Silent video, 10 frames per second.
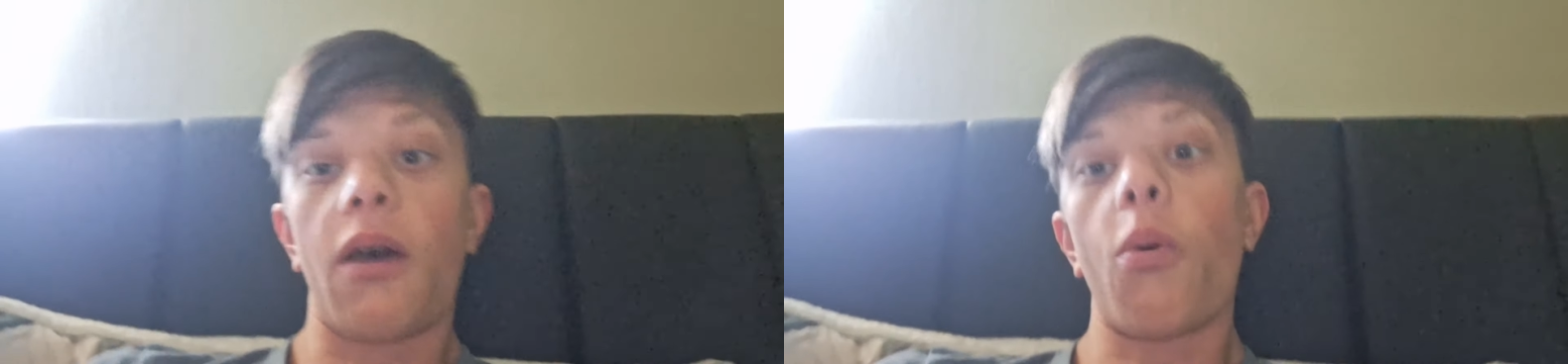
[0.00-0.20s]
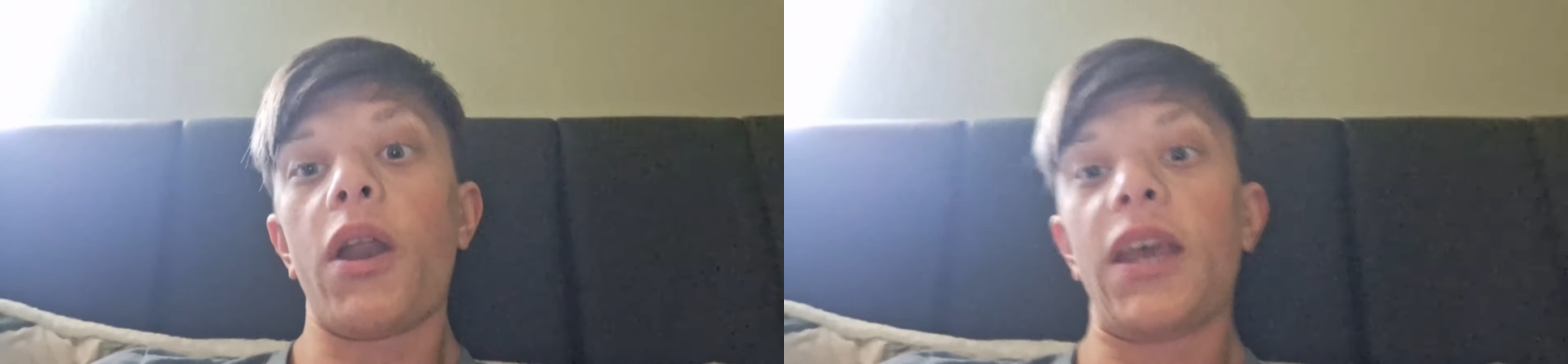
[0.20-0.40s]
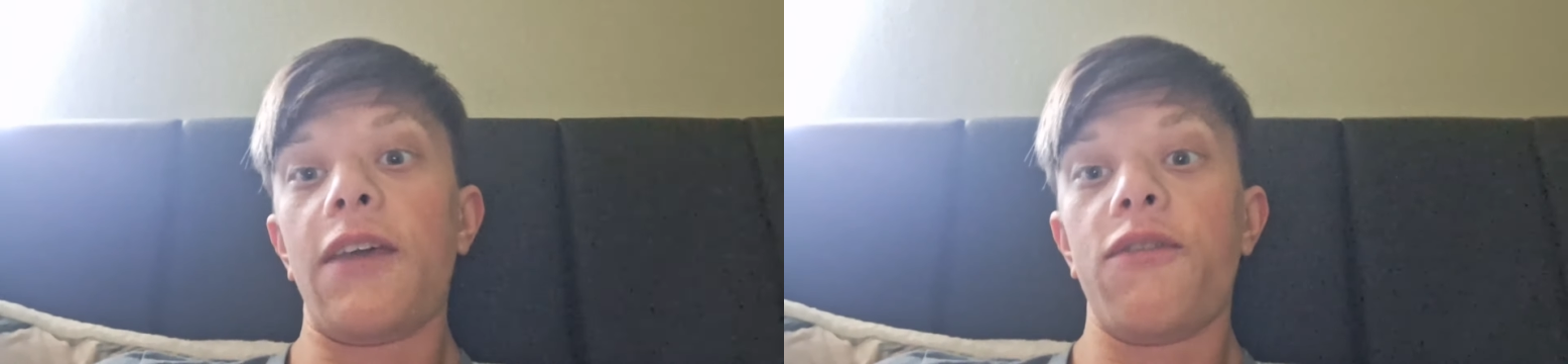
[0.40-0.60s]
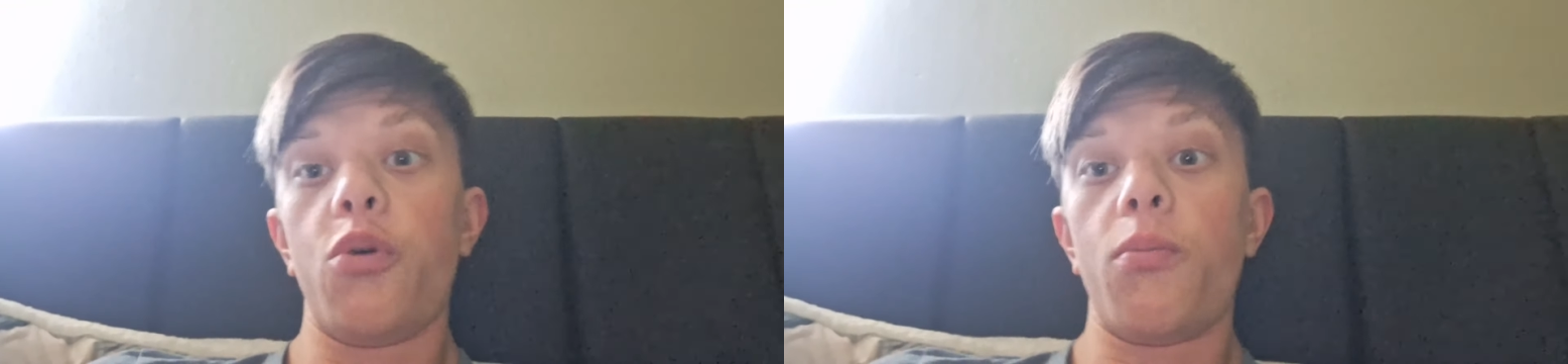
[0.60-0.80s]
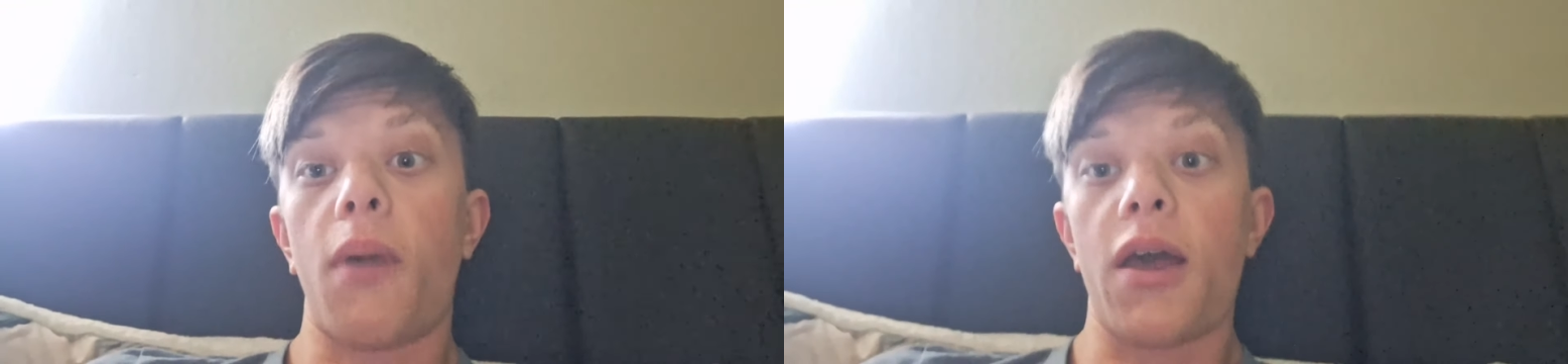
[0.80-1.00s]
I want to give
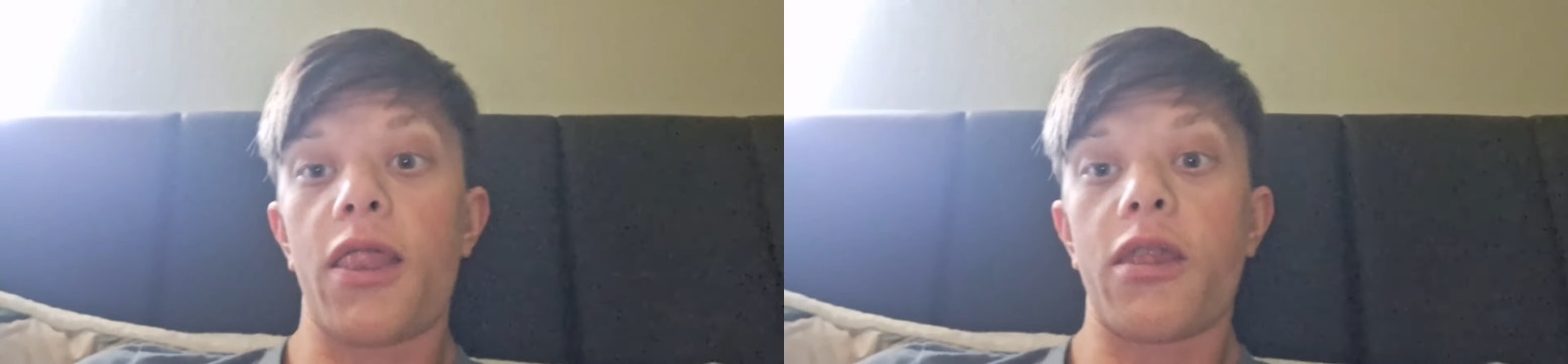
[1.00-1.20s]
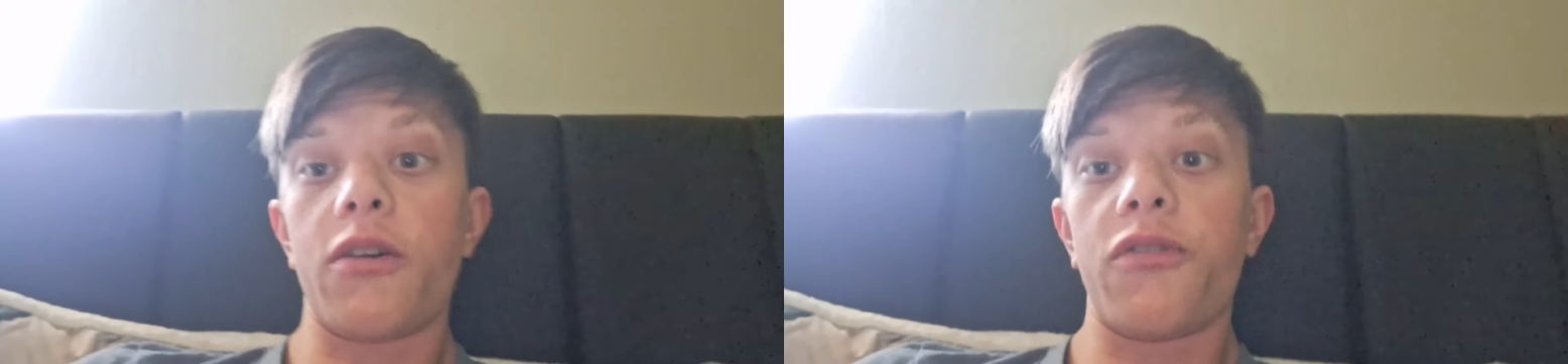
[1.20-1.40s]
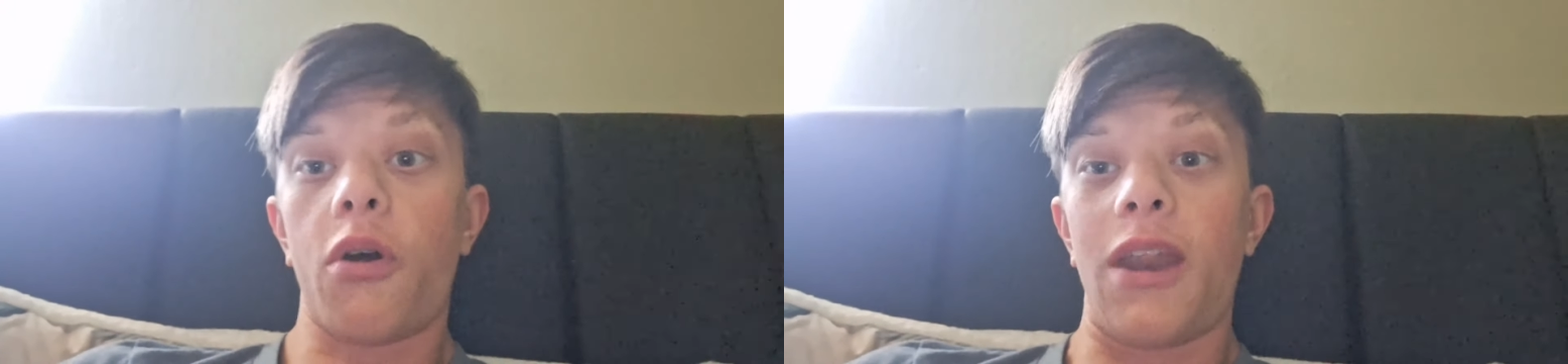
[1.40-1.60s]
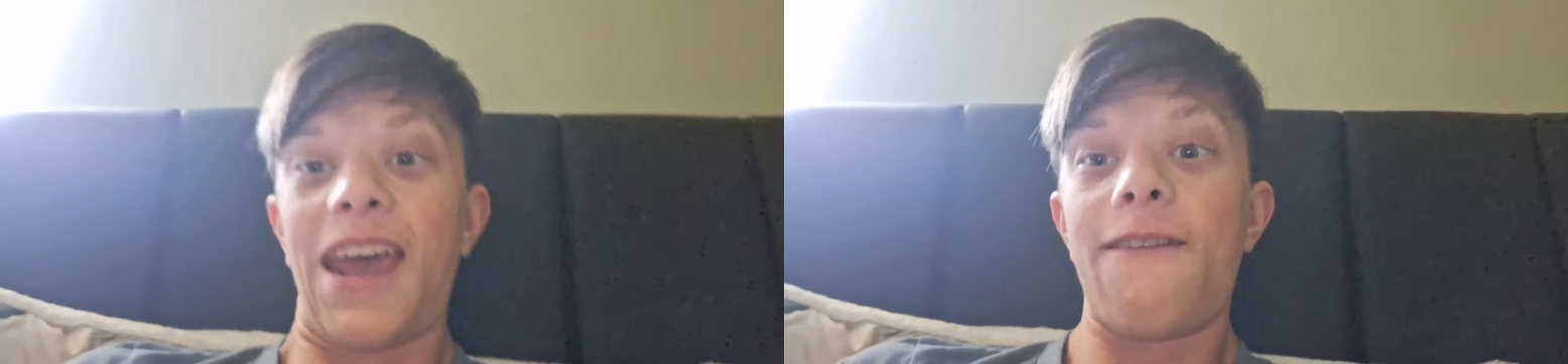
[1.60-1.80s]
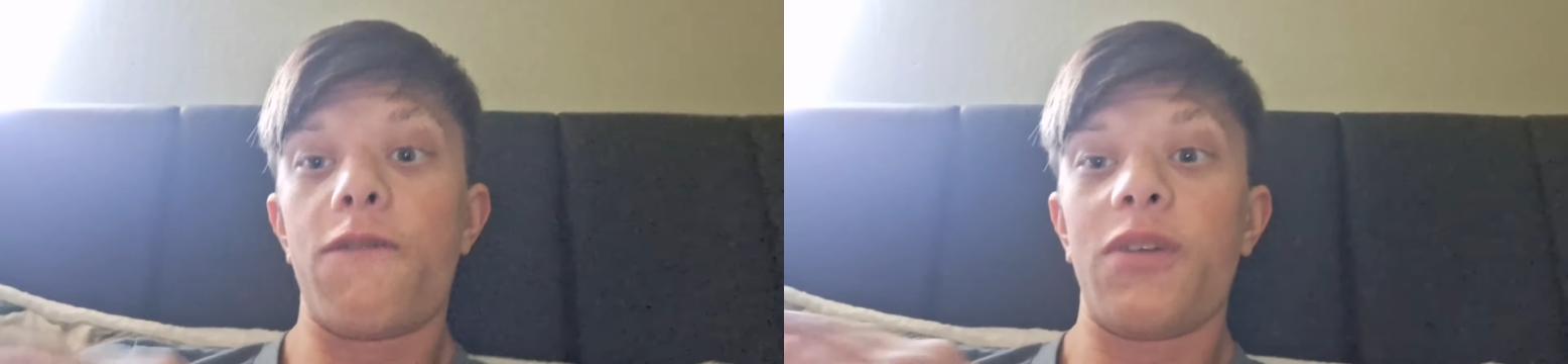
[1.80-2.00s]
you my thoughts on
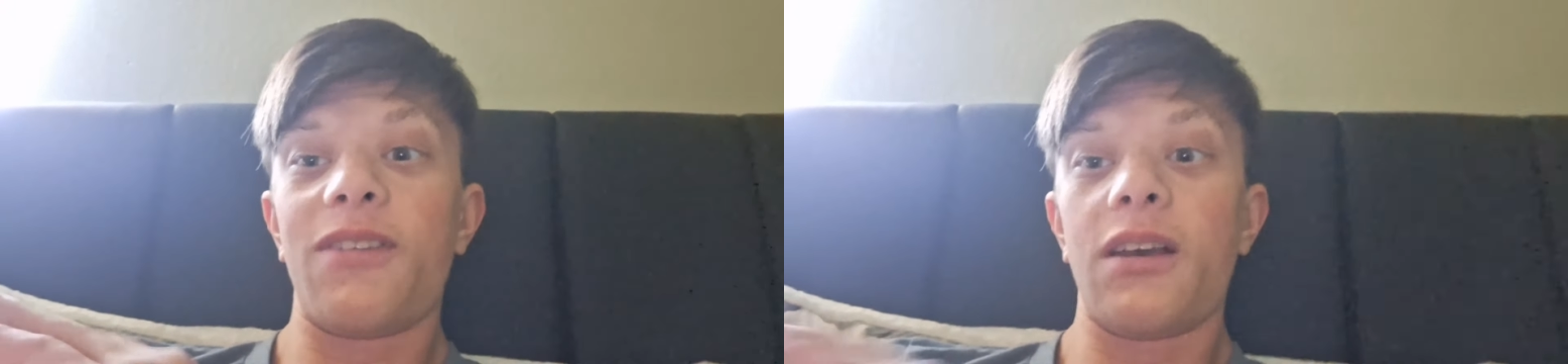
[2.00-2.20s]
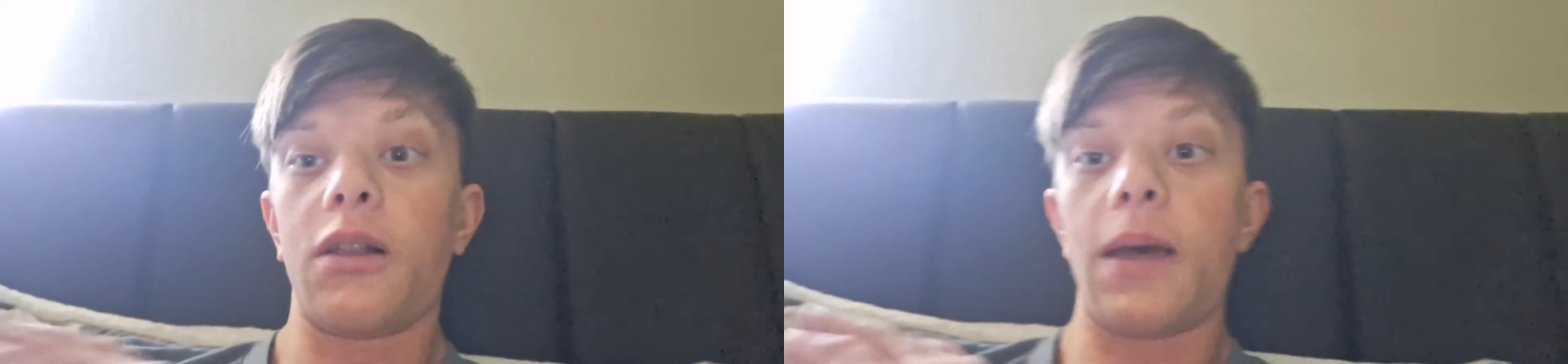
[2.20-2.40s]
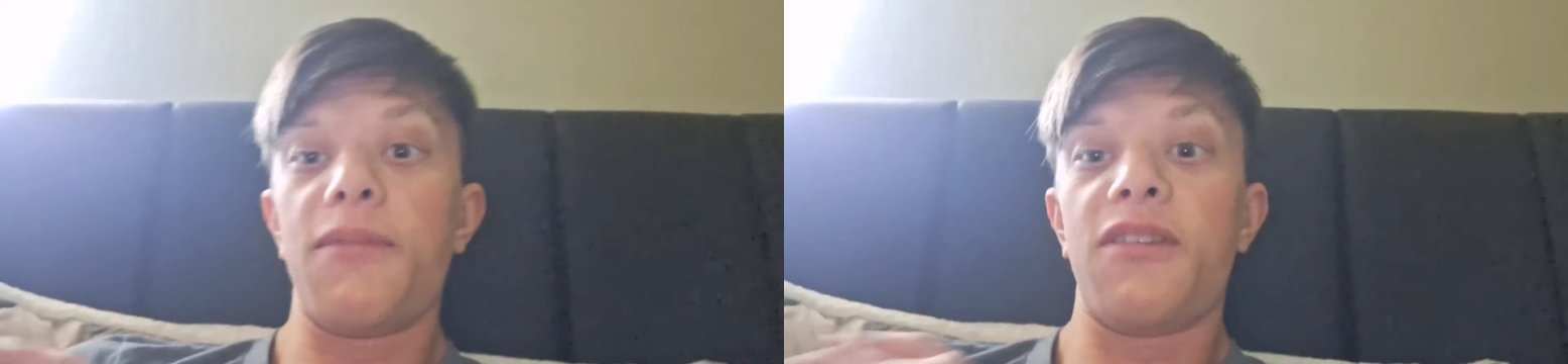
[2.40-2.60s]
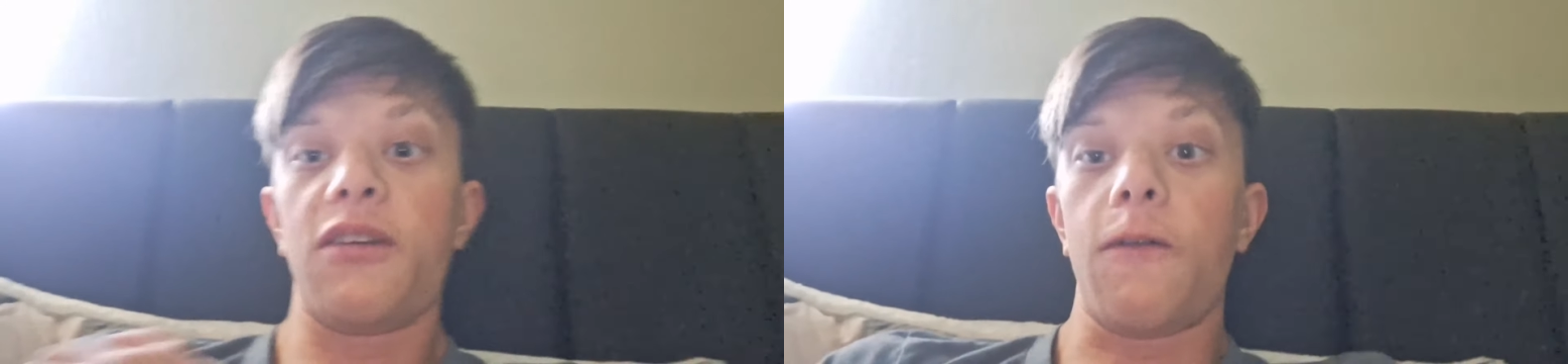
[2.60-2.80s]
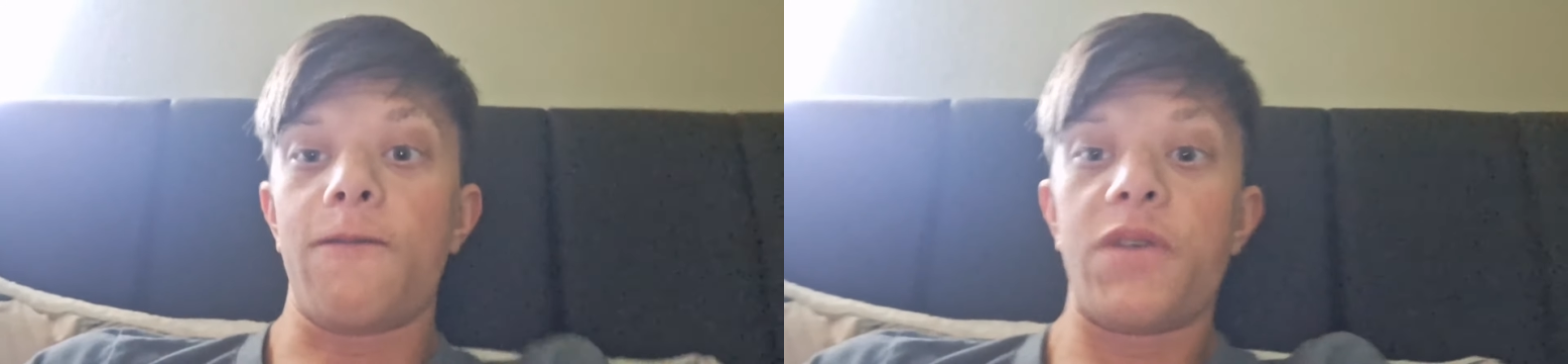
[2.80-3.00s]
every single
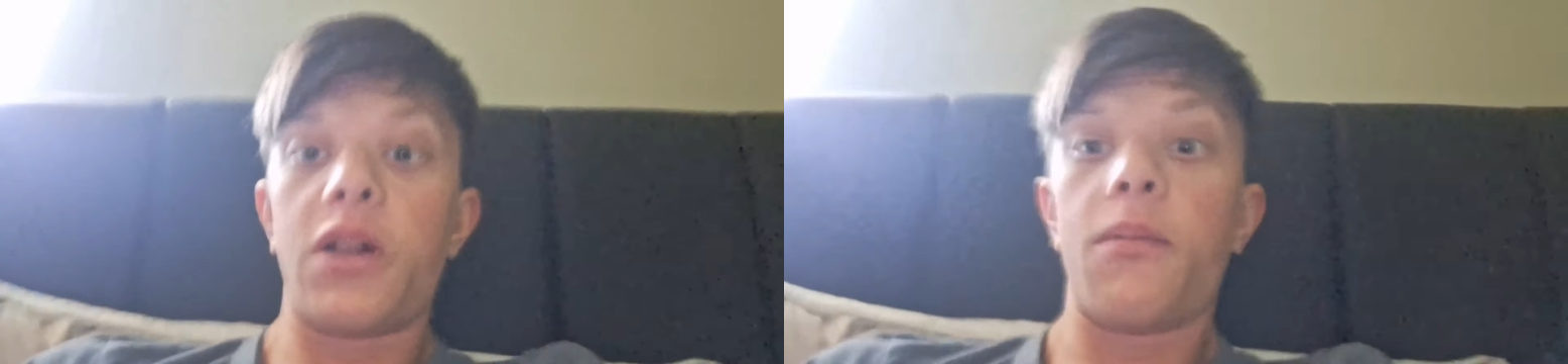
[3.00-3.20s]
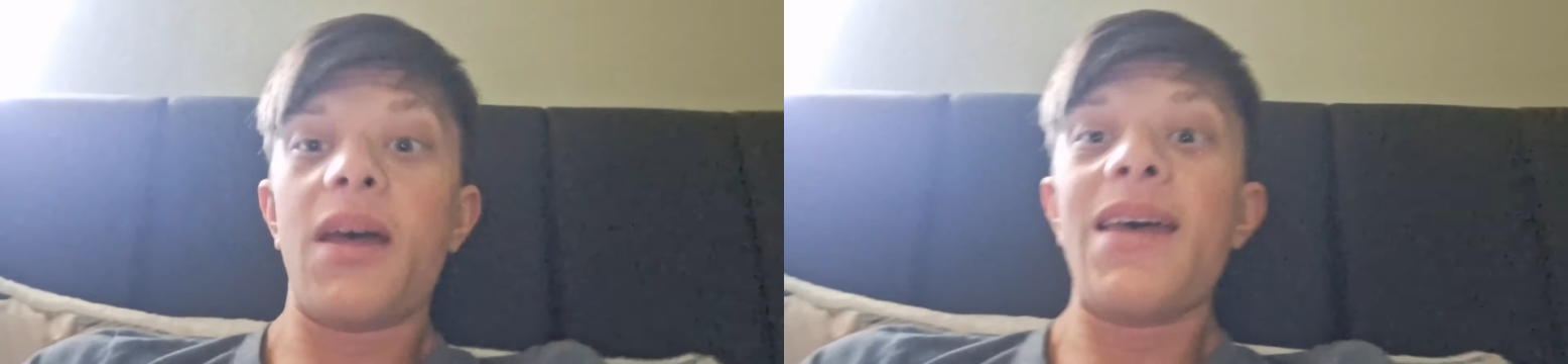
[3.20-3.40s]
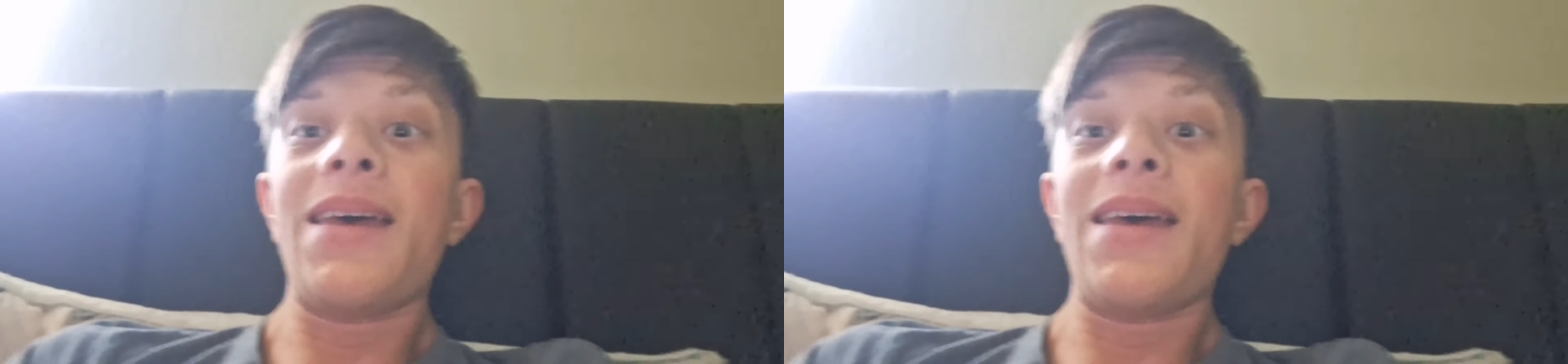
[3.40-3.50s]
MCU film.